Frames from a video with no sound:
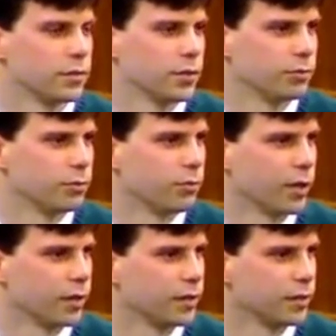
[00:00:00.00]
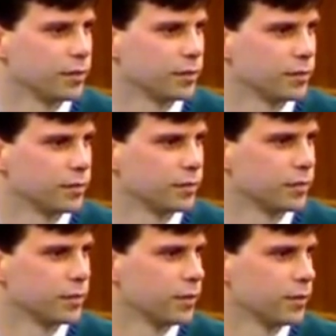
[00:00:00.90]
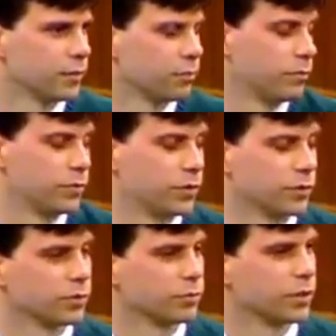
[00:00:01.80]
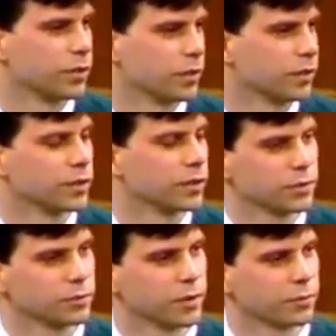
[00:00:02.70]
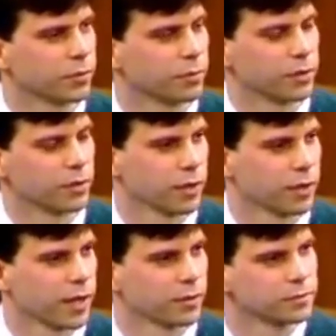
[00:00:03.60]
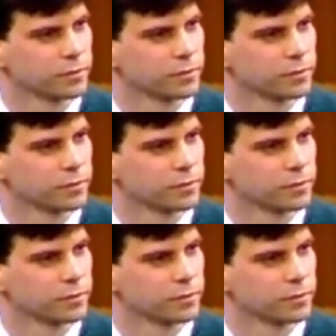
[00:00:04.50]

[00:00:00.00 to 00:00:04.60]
she would wait until she was done, and then she would pick me up on the way out.